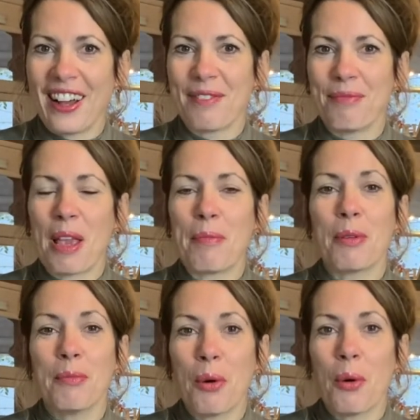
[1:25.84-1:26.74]

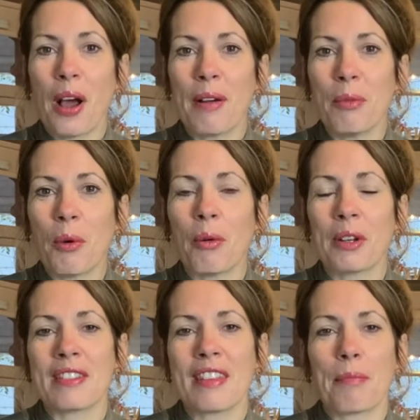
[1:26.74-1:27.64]
People more and more
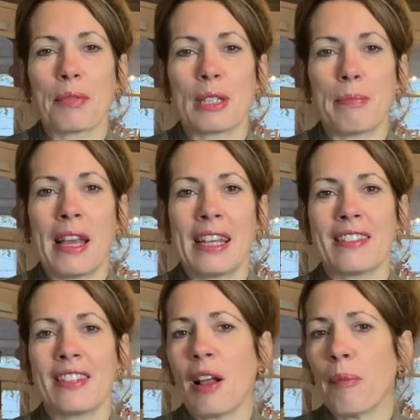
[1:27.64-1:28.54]
want a separate space
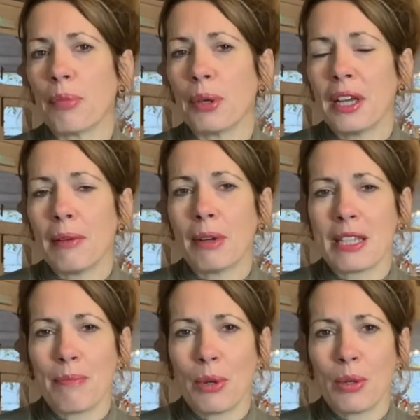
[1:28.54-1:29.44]
to dump
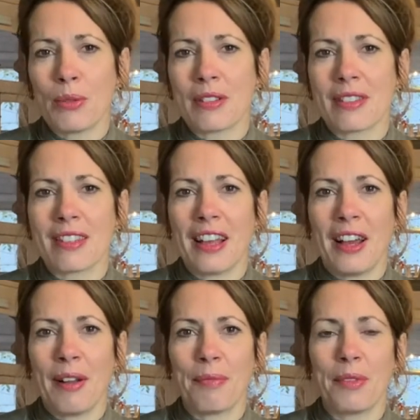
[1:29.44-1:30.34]
muddy boots,
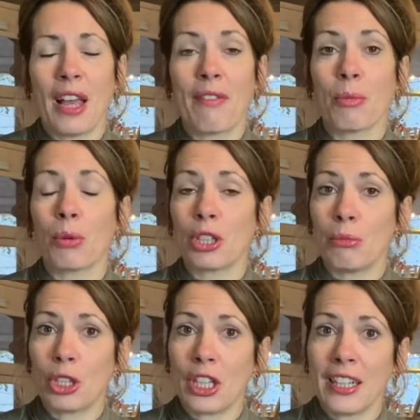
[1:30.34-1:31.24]
have the washing
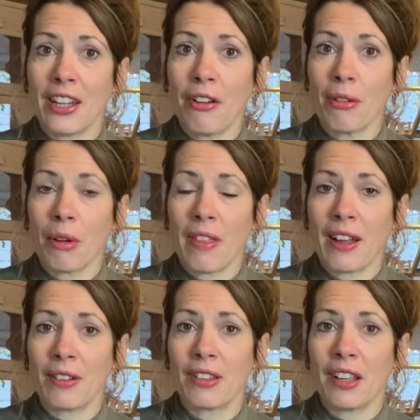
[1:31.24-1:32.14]
machine going
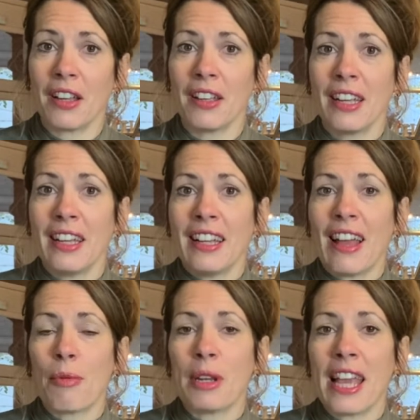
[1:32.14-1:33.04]
without
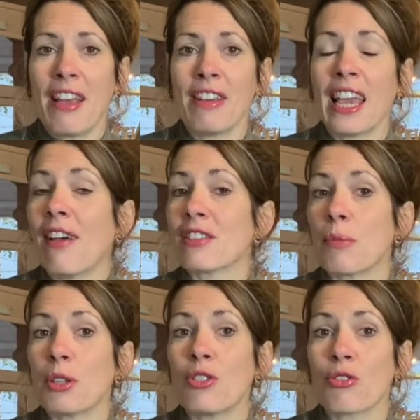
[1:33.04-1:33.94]
everybody hearing it, having
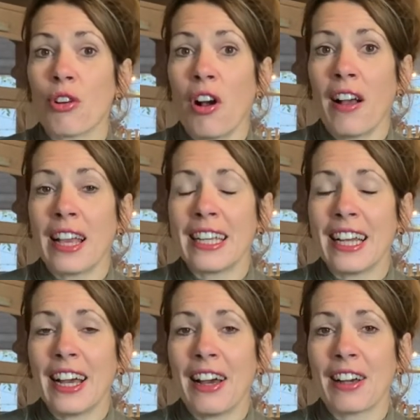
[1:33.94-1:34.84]
somewhere to dry
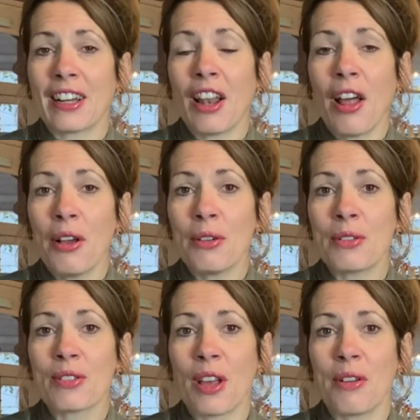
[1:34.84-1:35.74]

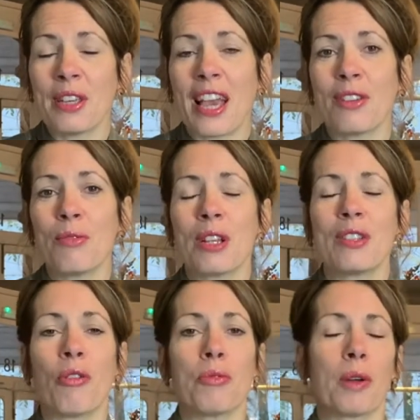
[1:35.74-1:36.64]
clothes. So yeah,
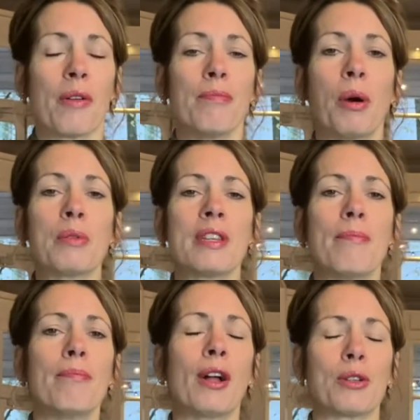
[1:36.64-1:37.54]
utility rooms becoming much
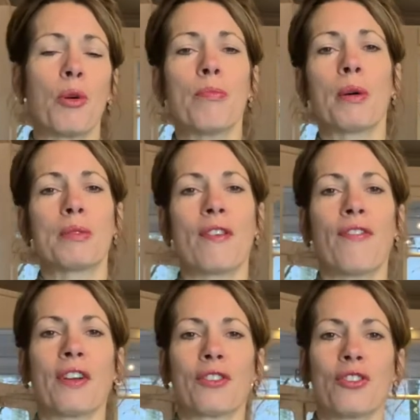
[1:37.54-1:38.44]
more
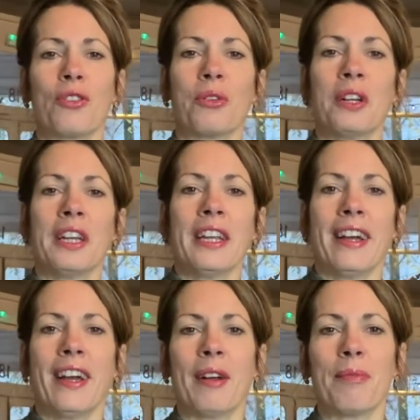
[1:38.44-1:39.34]
multifunctional,
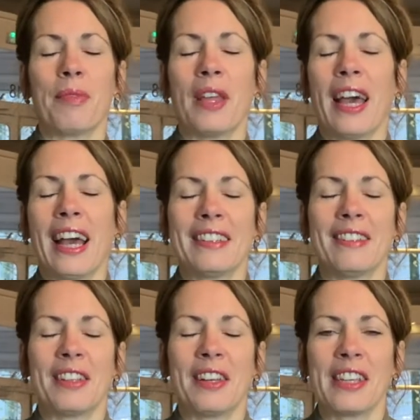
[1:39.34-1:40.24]

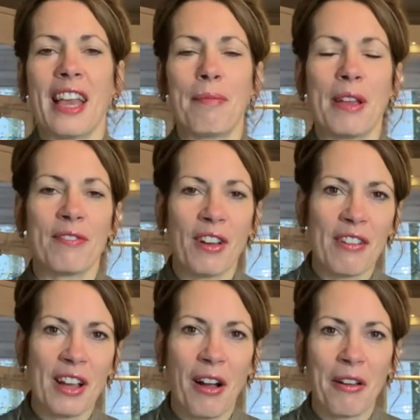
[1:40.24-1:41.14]
and being
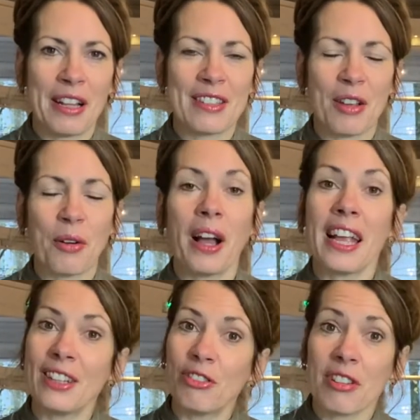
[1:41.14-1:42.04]
very high on lists. So quite
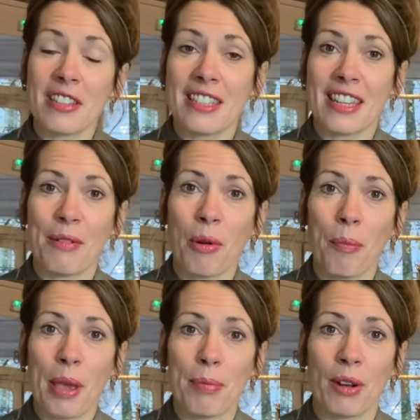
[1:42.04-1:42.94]
interesting to see what
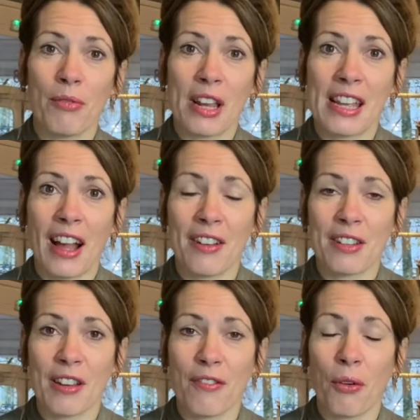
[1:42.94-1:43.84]
people are really
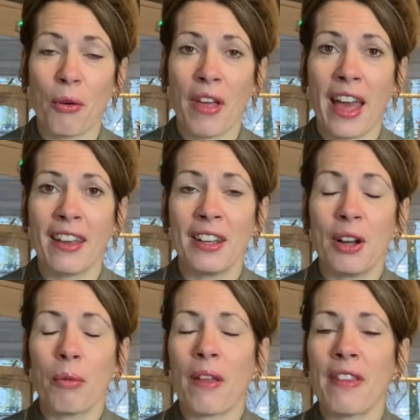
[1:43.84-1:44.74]
hunting for there
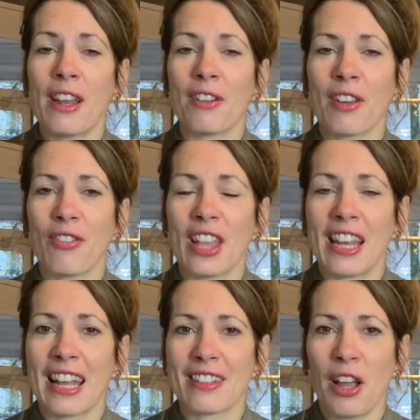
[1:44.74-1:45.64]
when they're looking for their
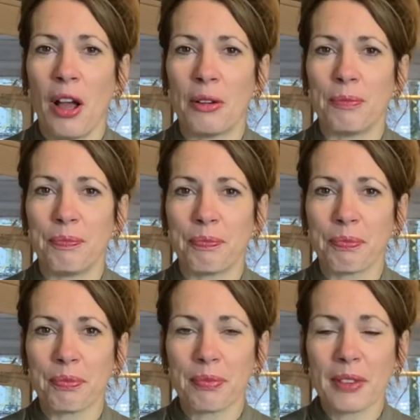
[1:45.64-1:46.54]
next home.
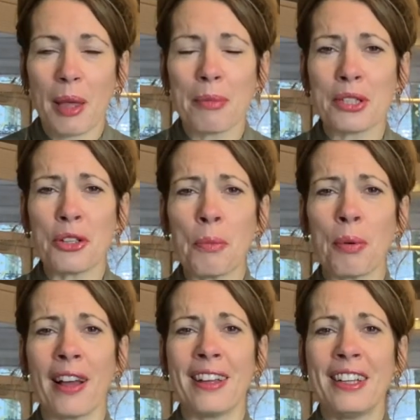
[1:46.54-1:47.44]
But
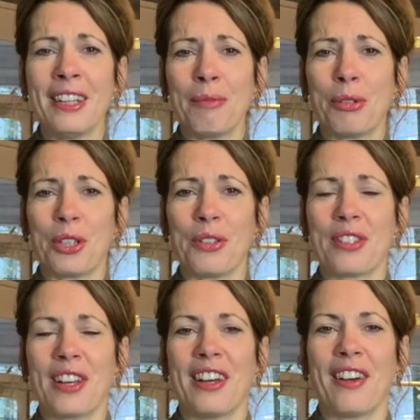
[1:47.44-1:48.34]
Zoopla
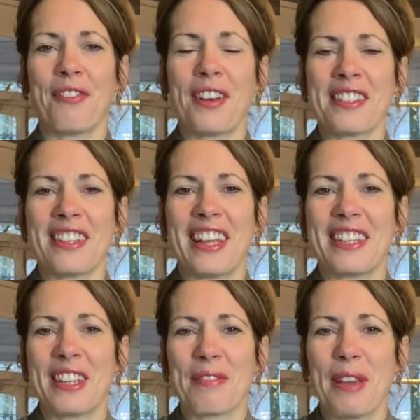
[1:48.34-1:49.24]
produced a
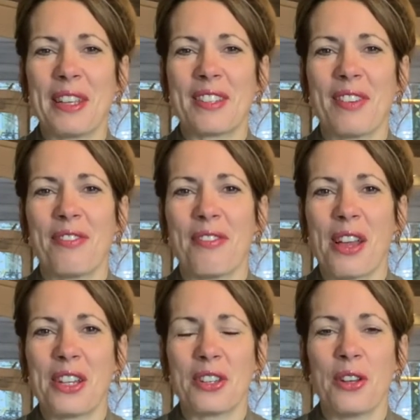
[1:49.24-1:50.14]
fascinating piece of
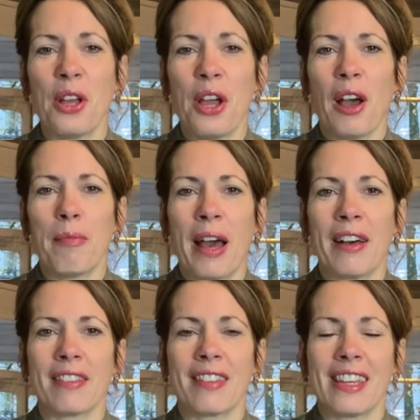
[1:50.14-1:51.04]
information
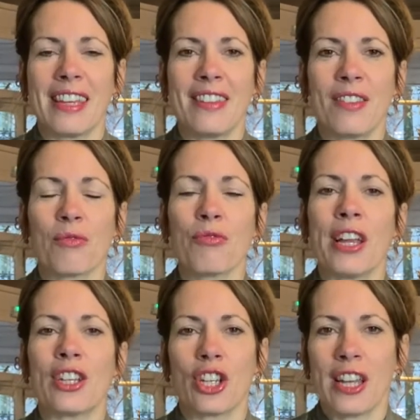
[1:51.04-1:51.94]
about the
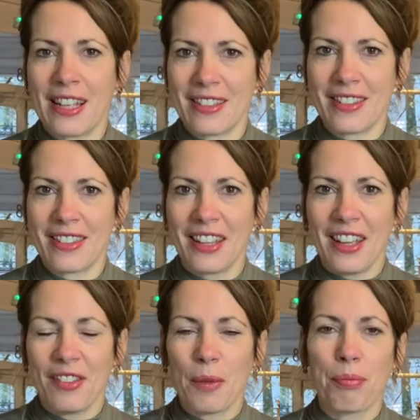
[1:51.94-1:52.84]
rich list,
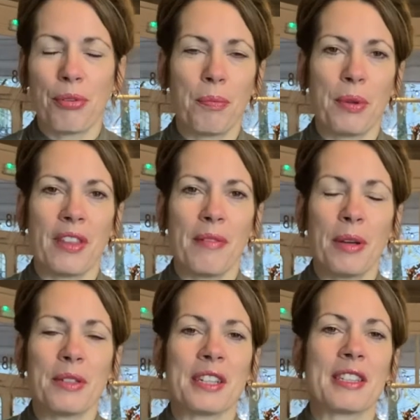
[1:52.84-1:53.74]
the
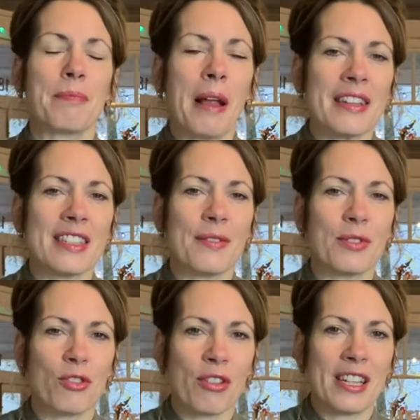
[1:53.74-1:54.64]
most expensive
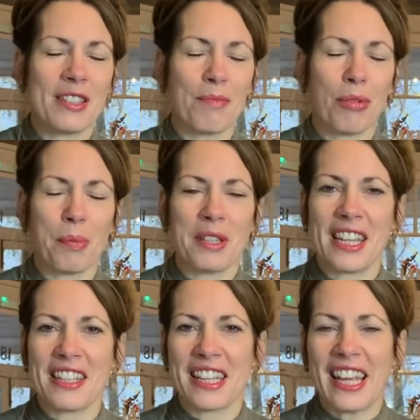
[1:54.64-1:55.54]
streets and
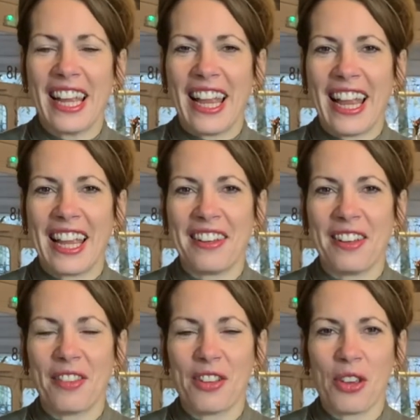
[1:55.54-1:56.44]
properties
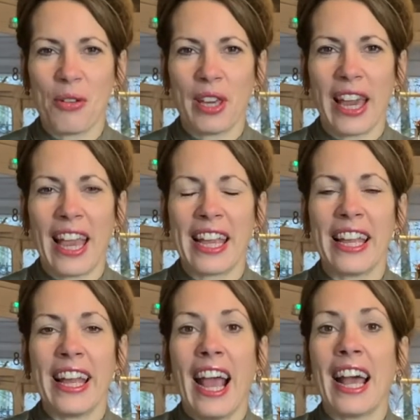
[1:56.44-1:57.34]
in the UK,
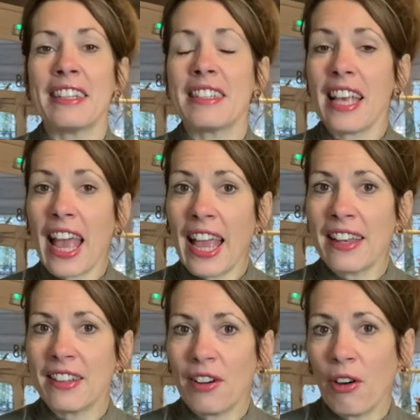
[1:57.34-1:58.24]
and
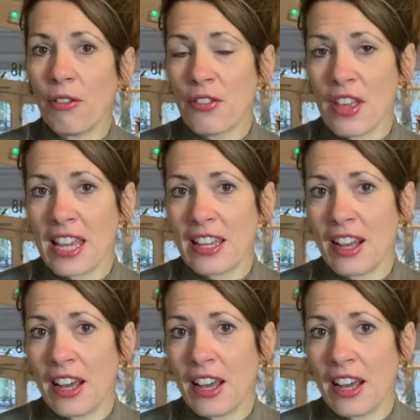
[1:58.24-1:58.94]
10 of the